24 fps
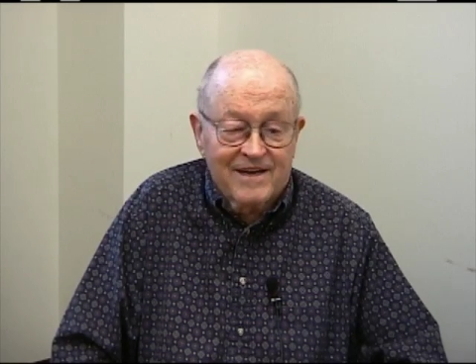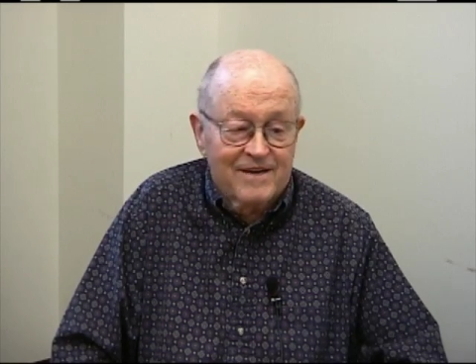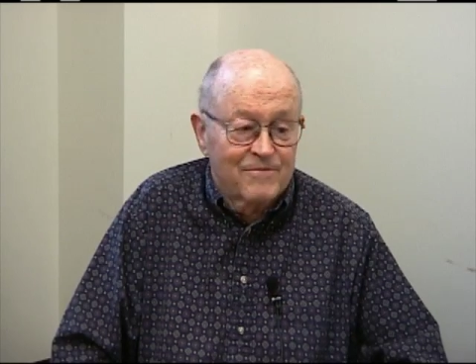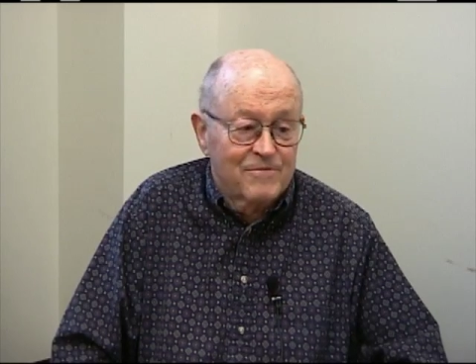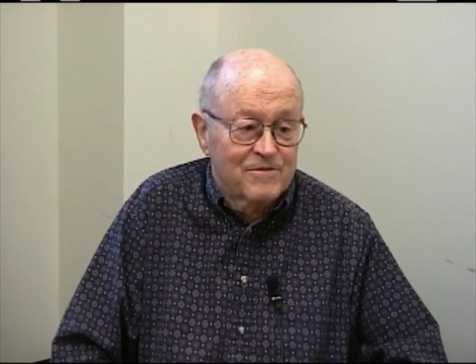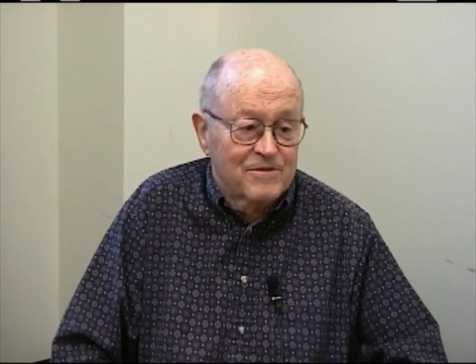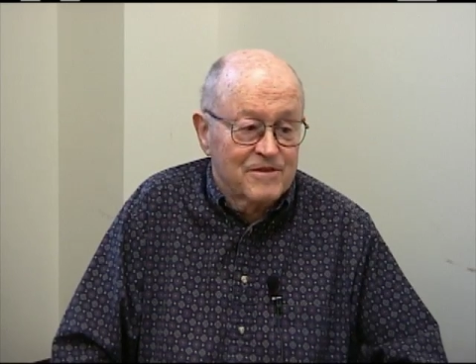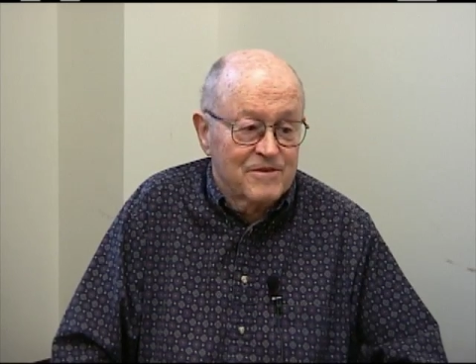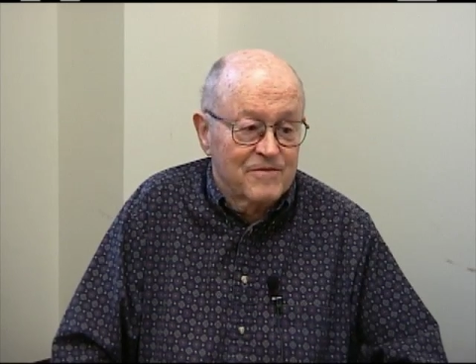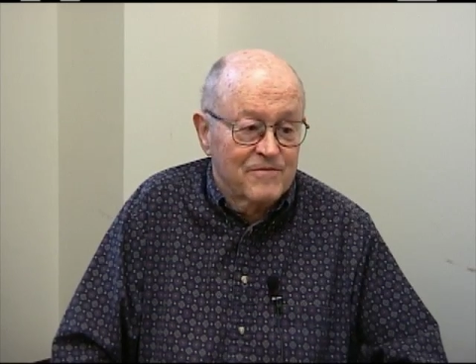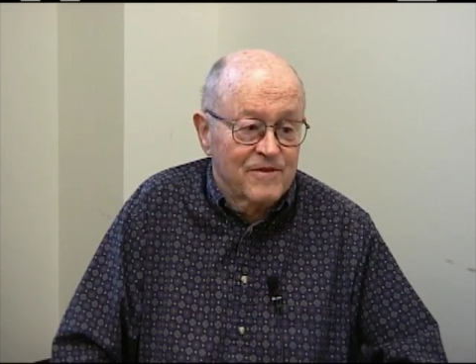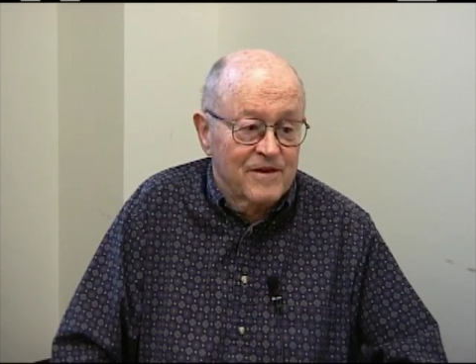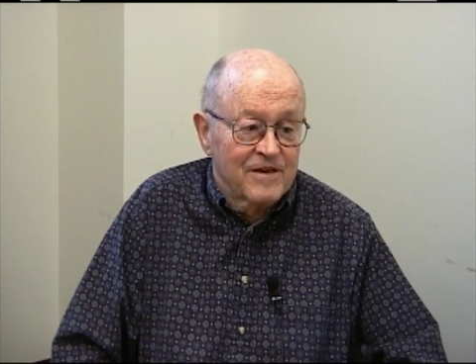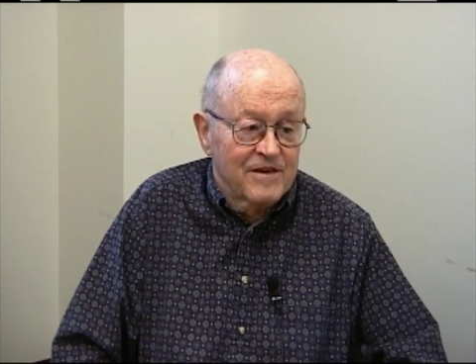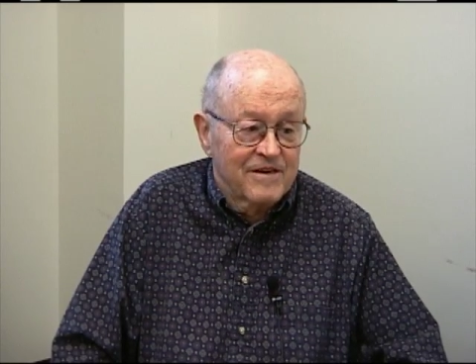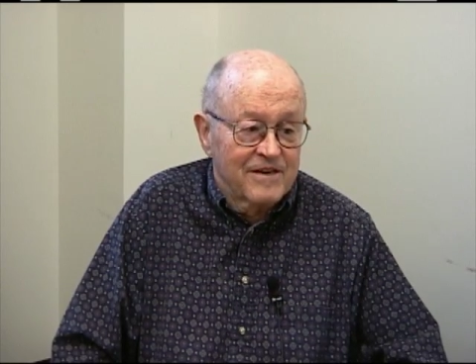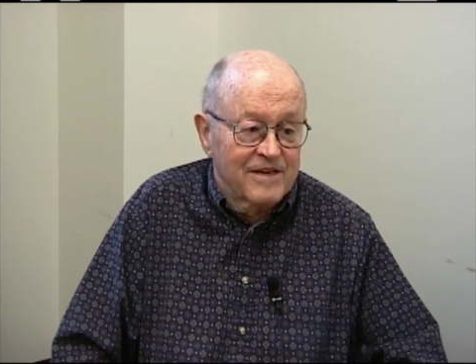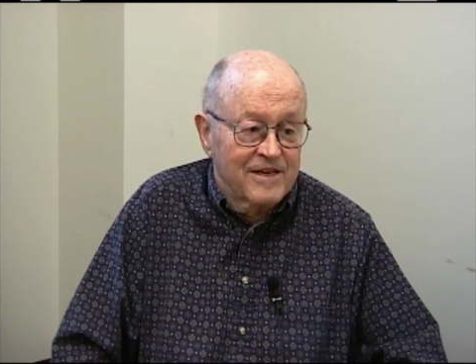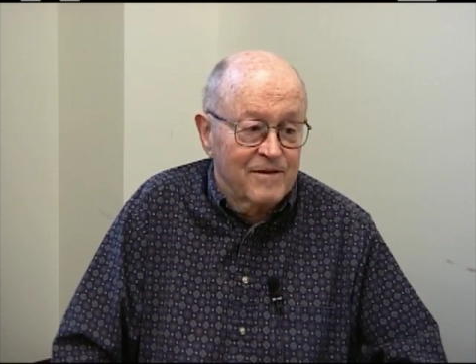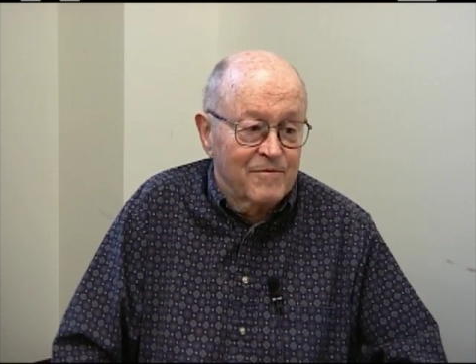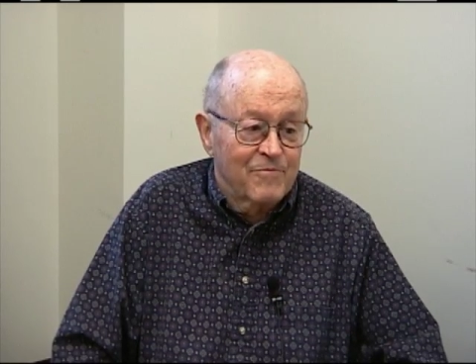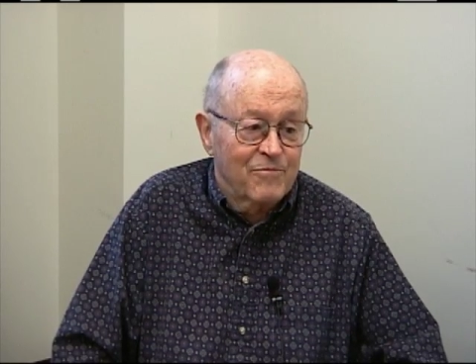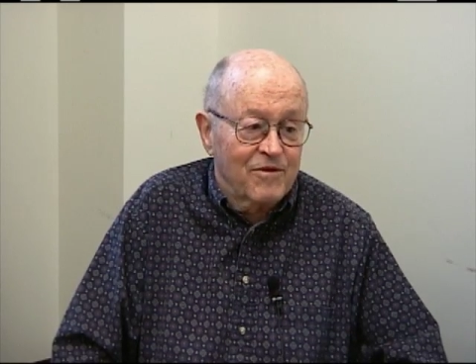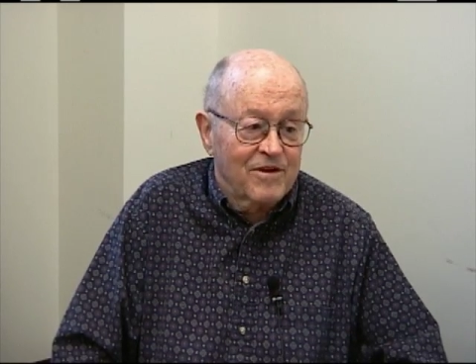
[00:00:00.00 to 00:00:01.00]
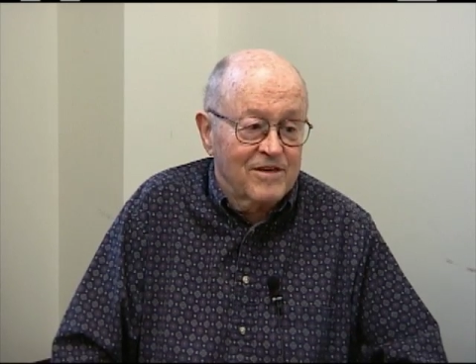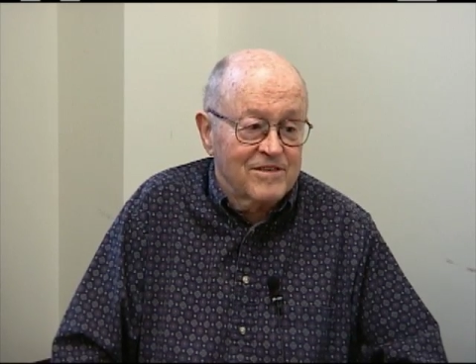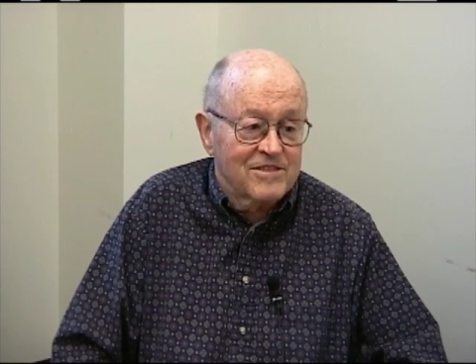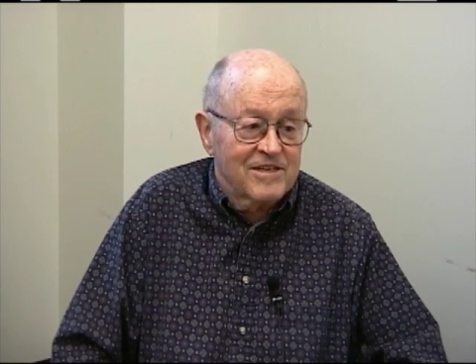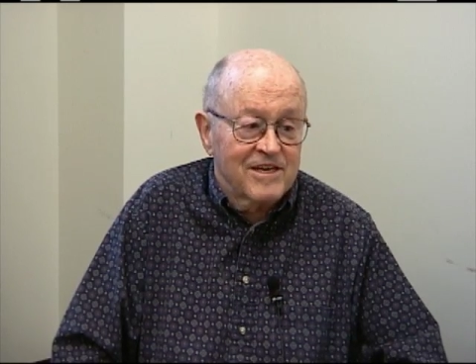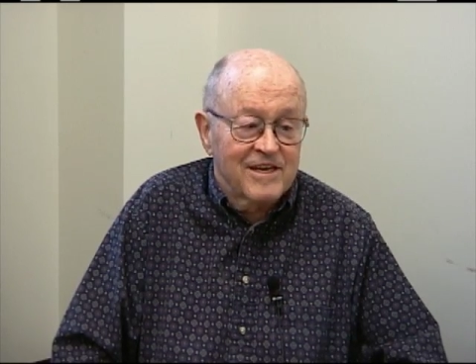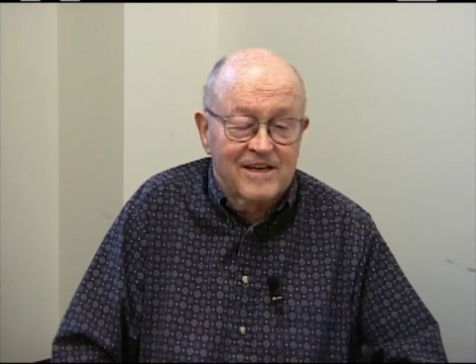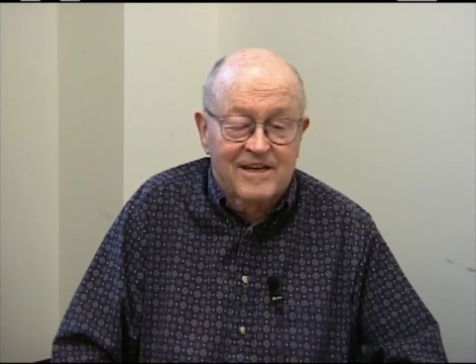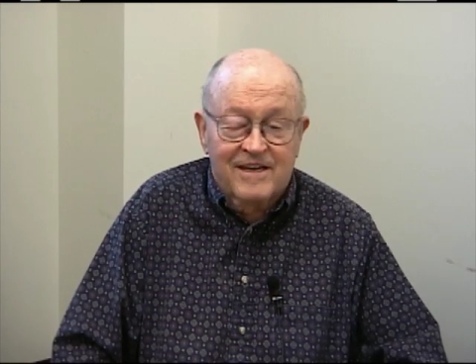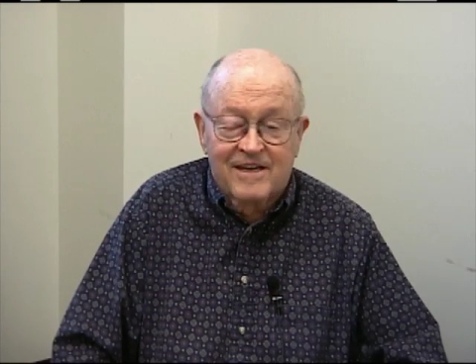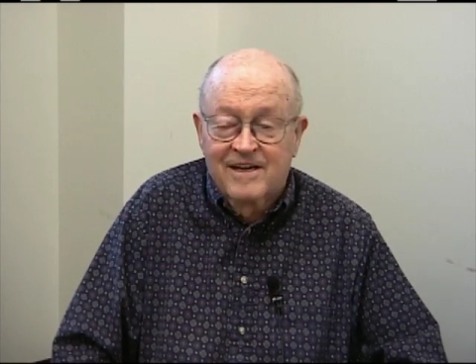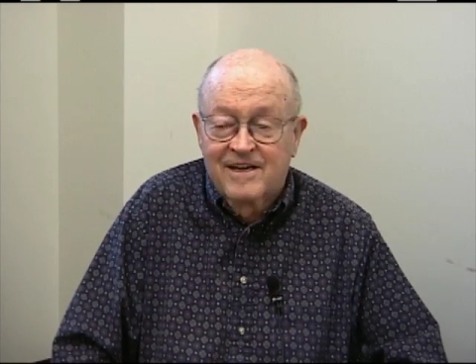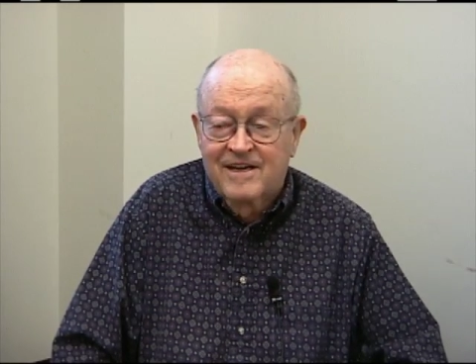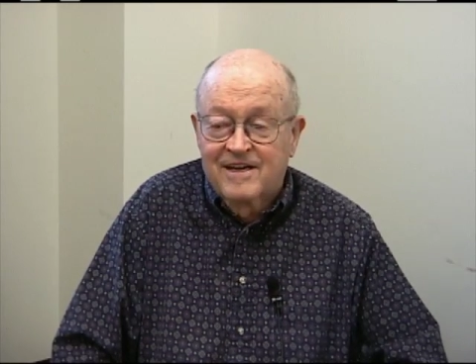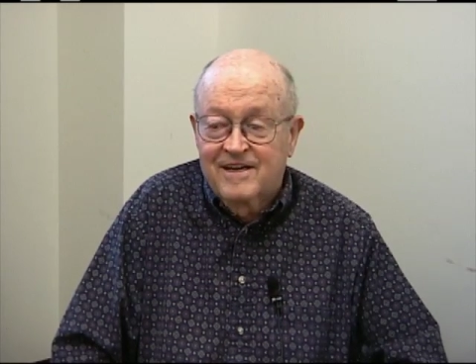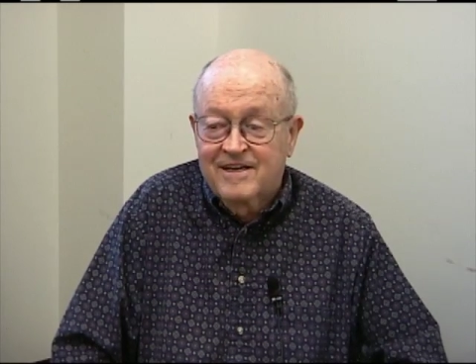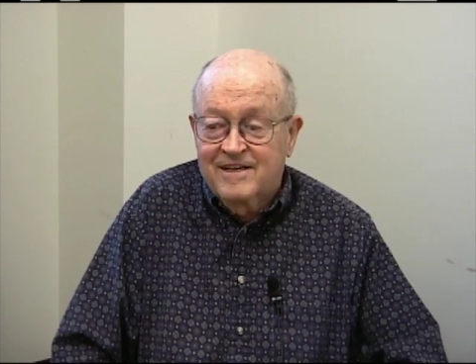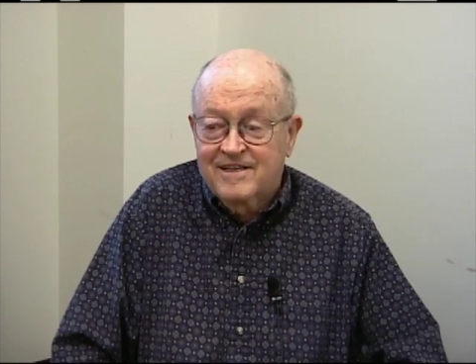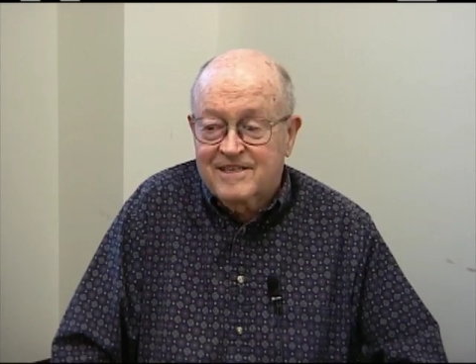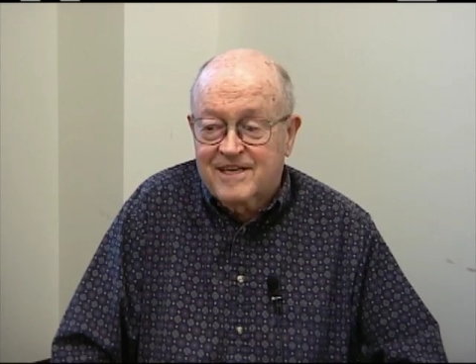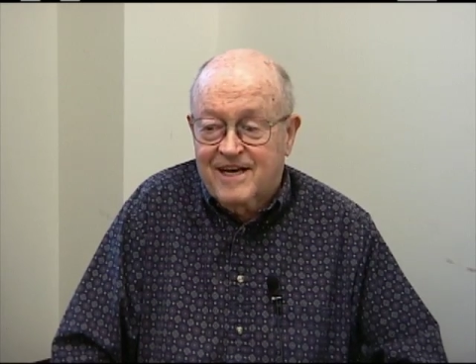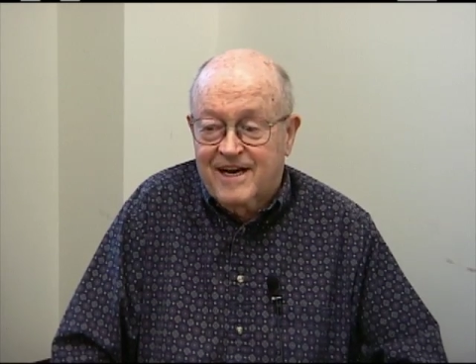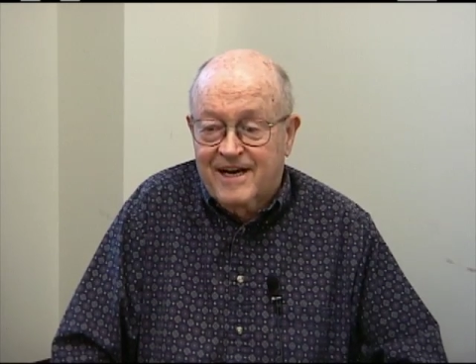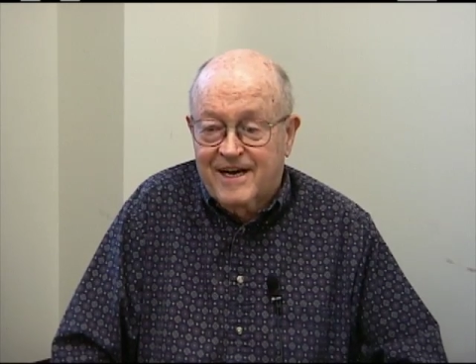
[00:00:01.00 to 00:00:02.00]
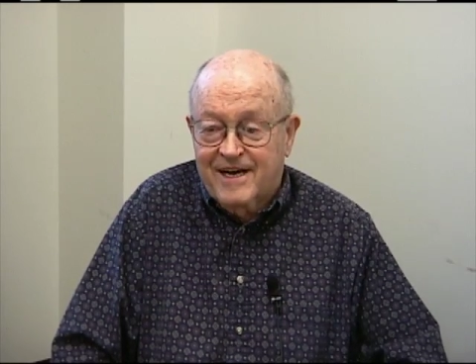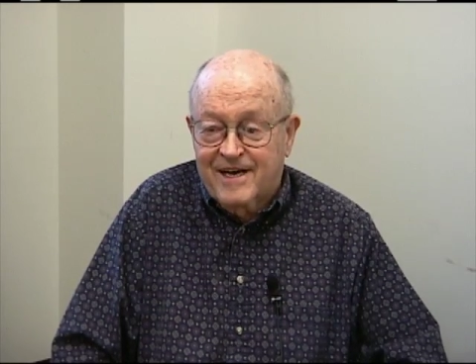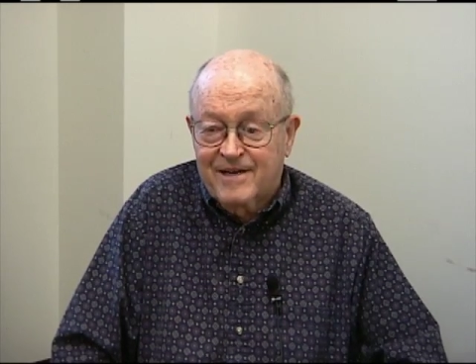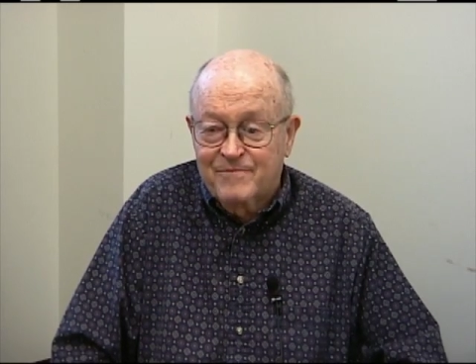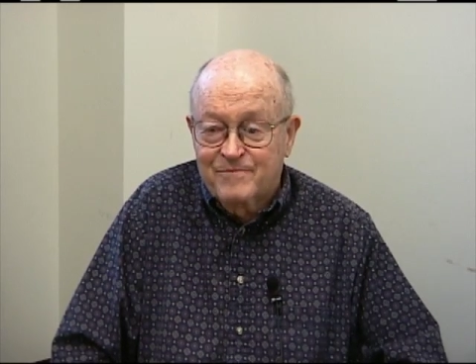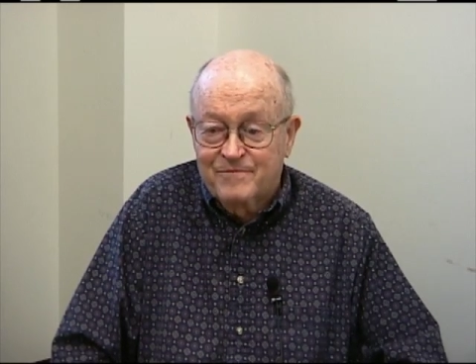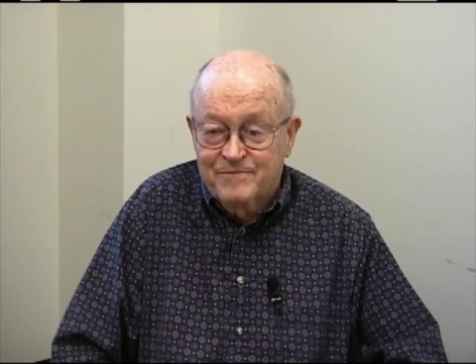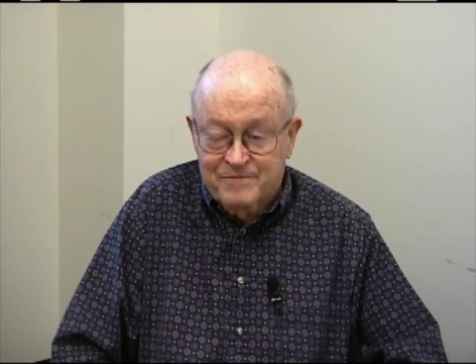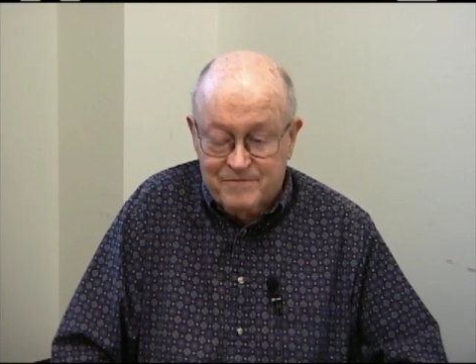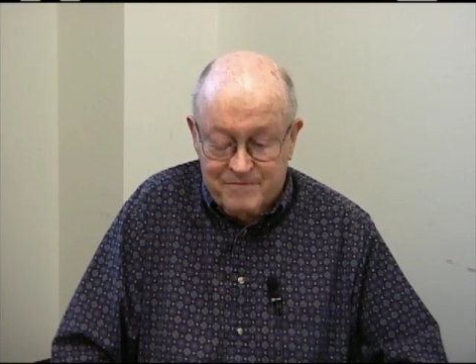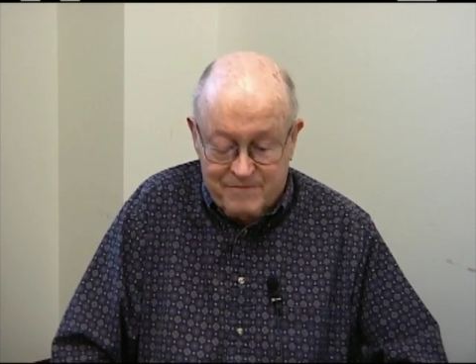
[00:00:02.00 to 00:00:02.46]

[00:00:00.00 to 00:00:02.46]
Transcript: It was a very depressing time.